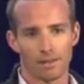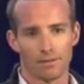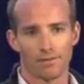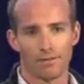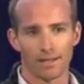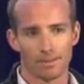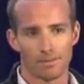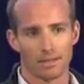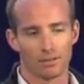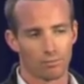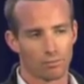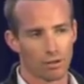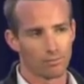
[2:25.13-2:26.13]
the
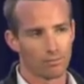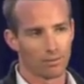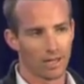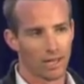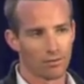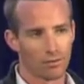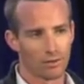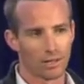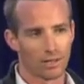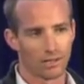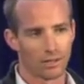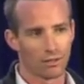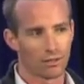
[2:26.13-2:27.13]
fundamental problem we have with it
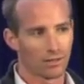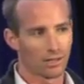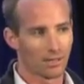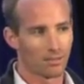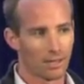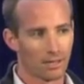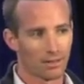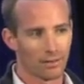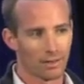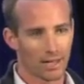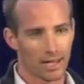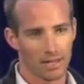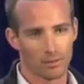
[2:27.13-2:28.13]
is not the speed of
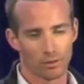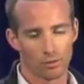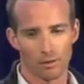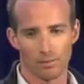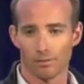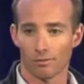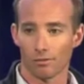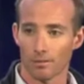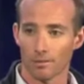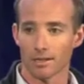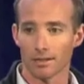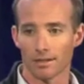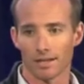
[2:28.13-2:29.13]
the cable or the
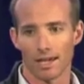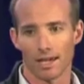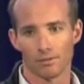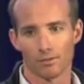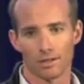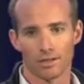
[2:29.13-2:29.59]
performance of the cable,